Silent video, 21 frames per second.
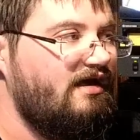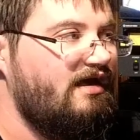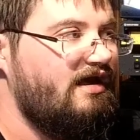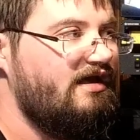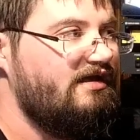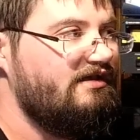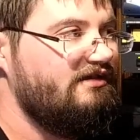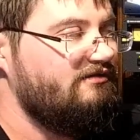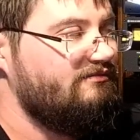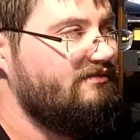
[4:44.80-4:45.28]

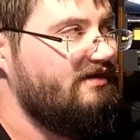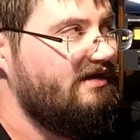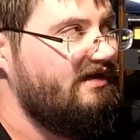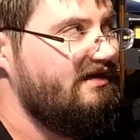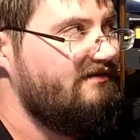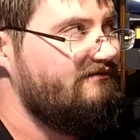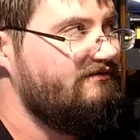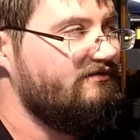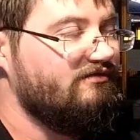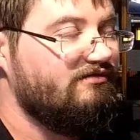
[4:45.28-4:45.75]
and you may
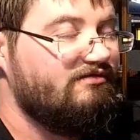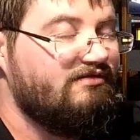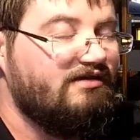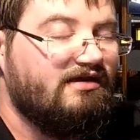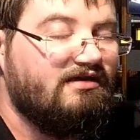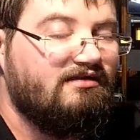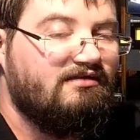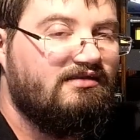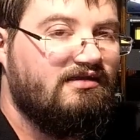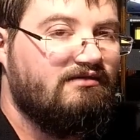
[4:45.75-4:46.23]
have your
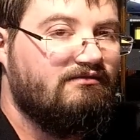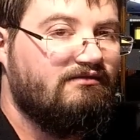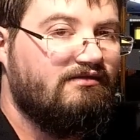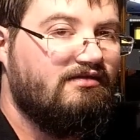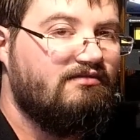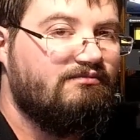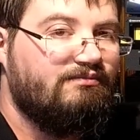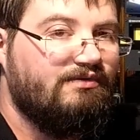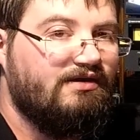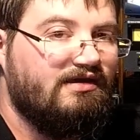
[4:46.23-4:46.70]
secondary
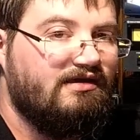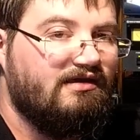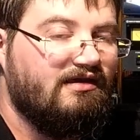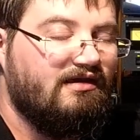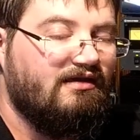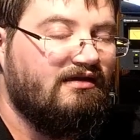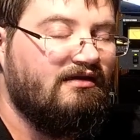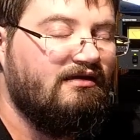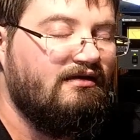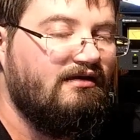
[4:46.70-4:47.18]

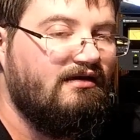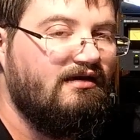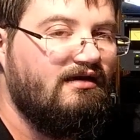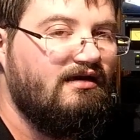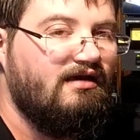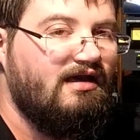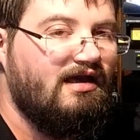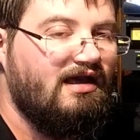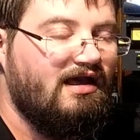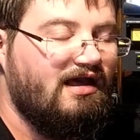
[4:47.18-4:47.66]
speaker
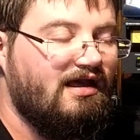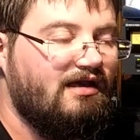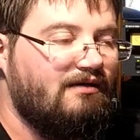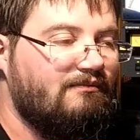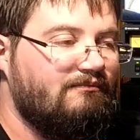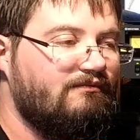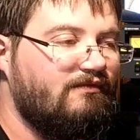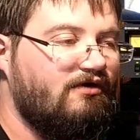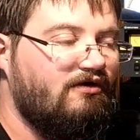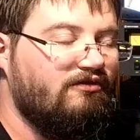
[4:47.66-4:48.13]

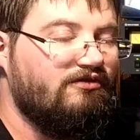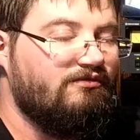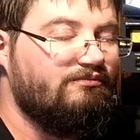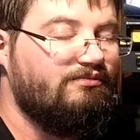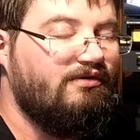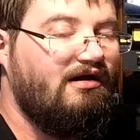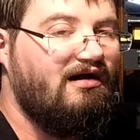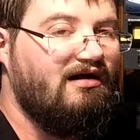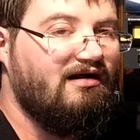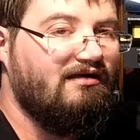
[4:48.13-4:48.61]
um, on the
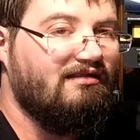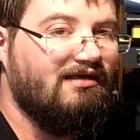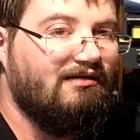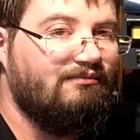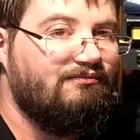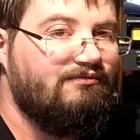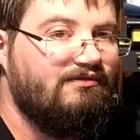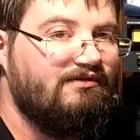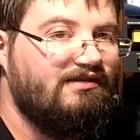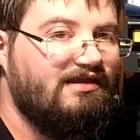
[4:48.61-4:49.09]
pile-up.
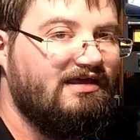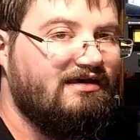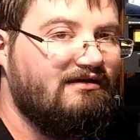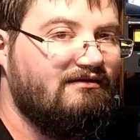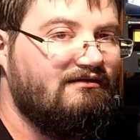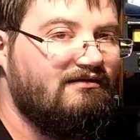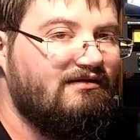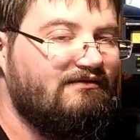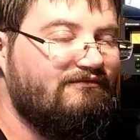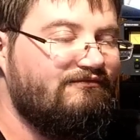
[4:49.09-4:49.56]

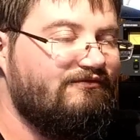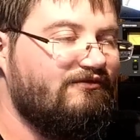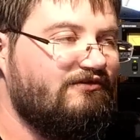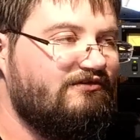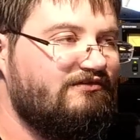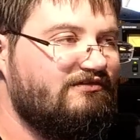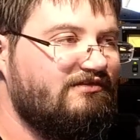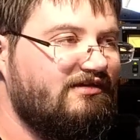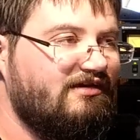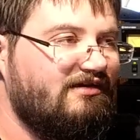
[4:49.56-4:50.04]
Now
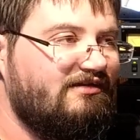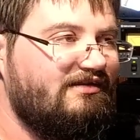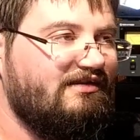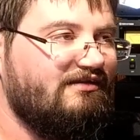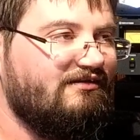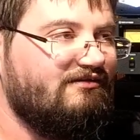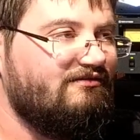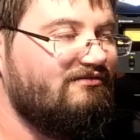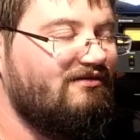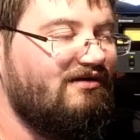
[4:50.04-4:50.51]
unfortunately I
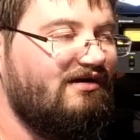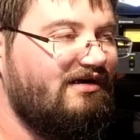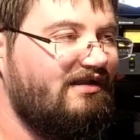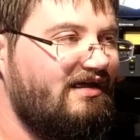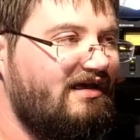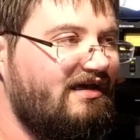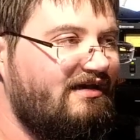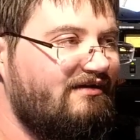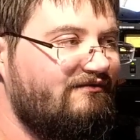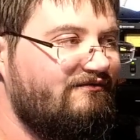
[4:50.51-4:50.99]
didn't quite
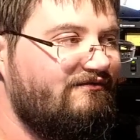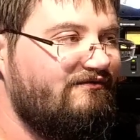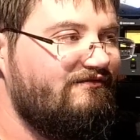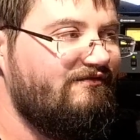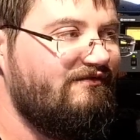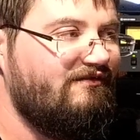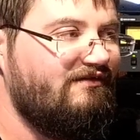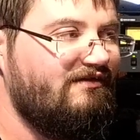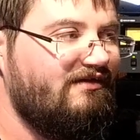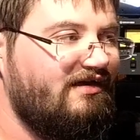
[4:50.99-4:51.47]
have
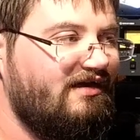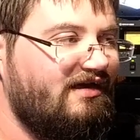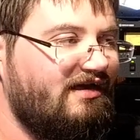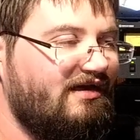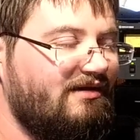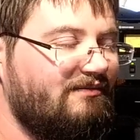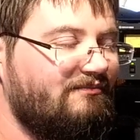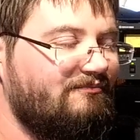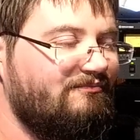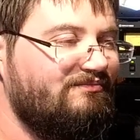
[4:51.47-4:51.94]

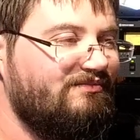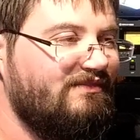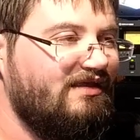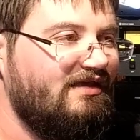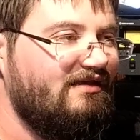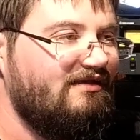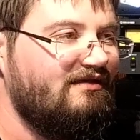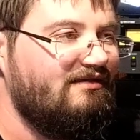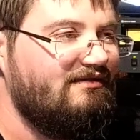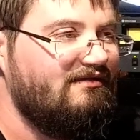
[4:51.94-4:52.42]
um,
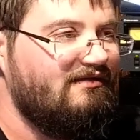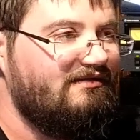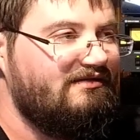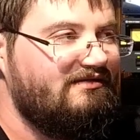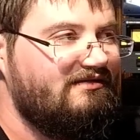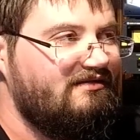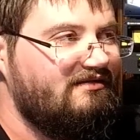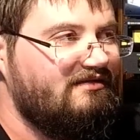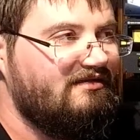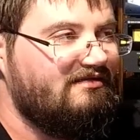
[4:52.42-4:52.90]

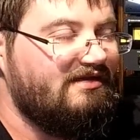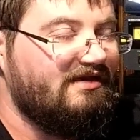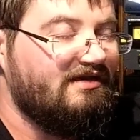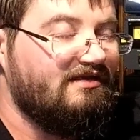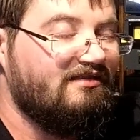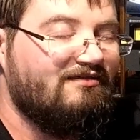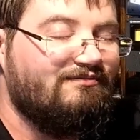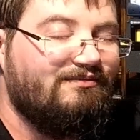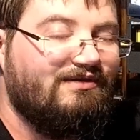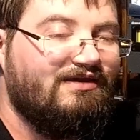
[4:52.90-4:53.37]
the
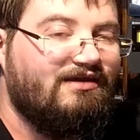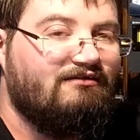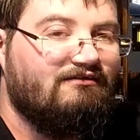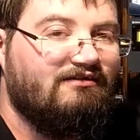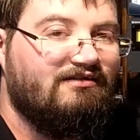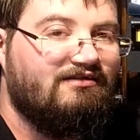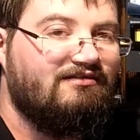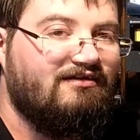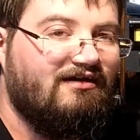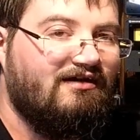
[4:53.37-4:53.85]
second speaker
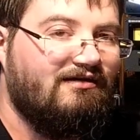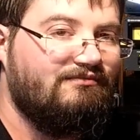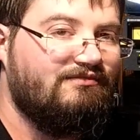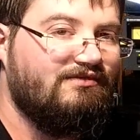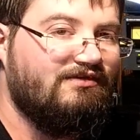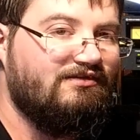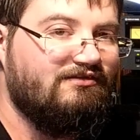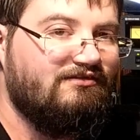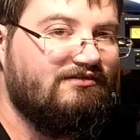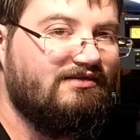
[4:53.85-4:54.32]
in time
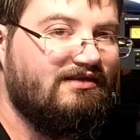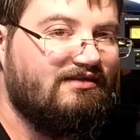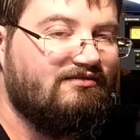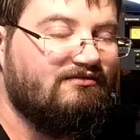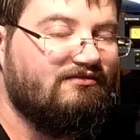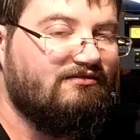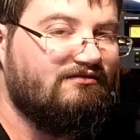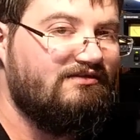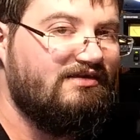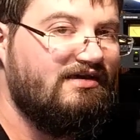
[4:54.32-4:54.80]
to do that
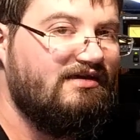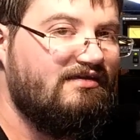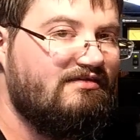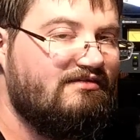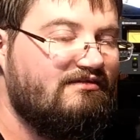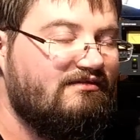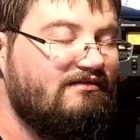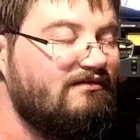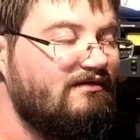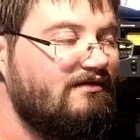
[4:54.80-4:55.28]
sort of
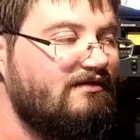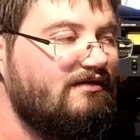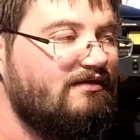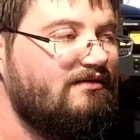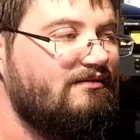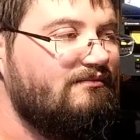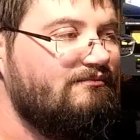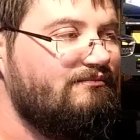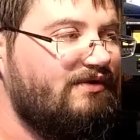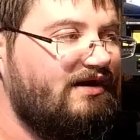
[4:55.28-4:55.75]
test,
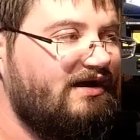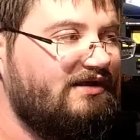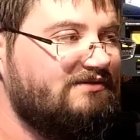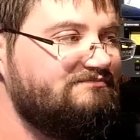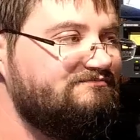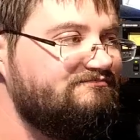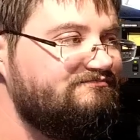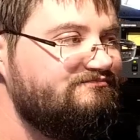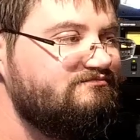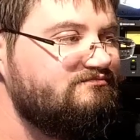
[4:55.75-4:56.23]
but
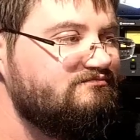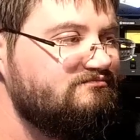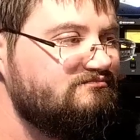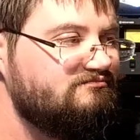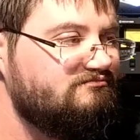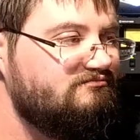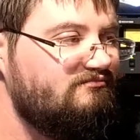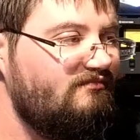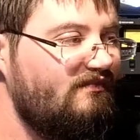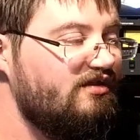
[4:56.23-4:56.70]

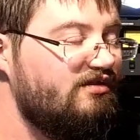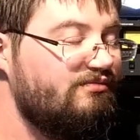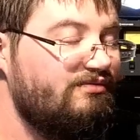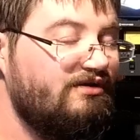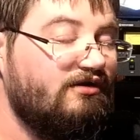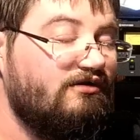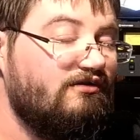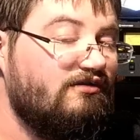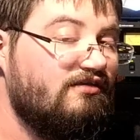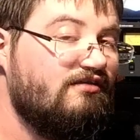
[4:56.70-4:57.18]
to be
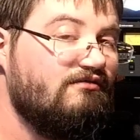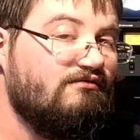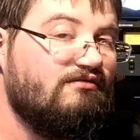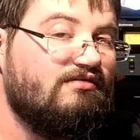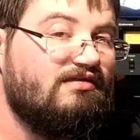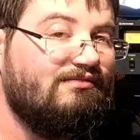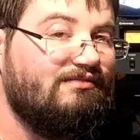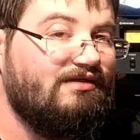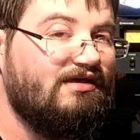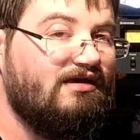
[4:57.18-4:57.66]
honest, it was
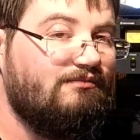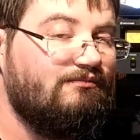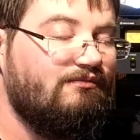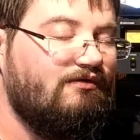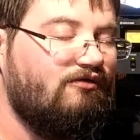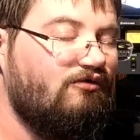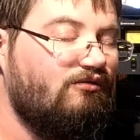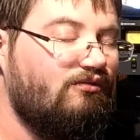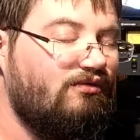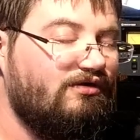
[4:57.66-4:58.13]
something I
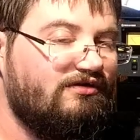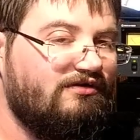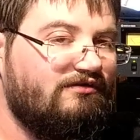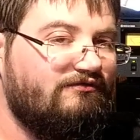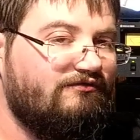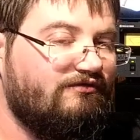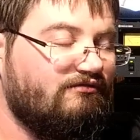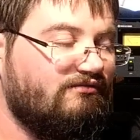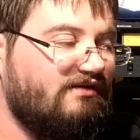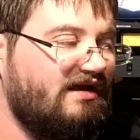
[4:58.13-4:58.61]
more wanted
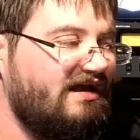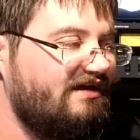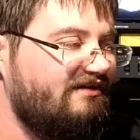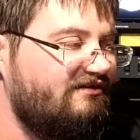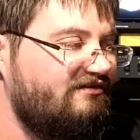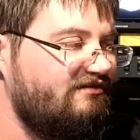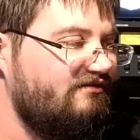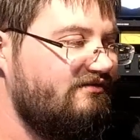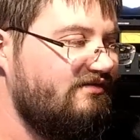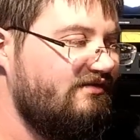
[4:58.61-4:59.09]
for rag
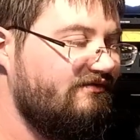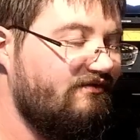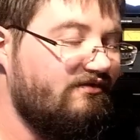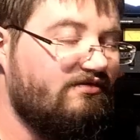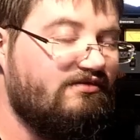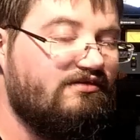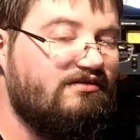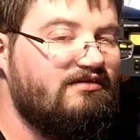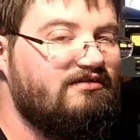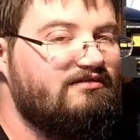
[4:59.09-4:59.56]
tubes. If I
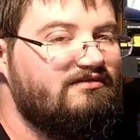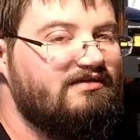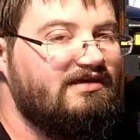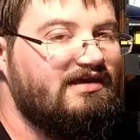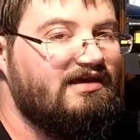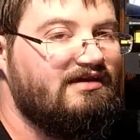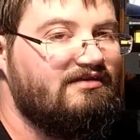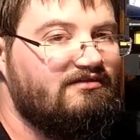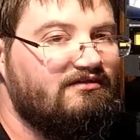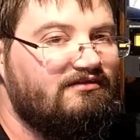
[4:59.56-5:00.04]
was going to D
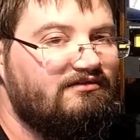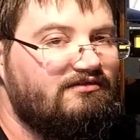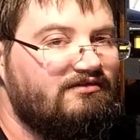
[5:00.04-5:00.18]
X, I'd,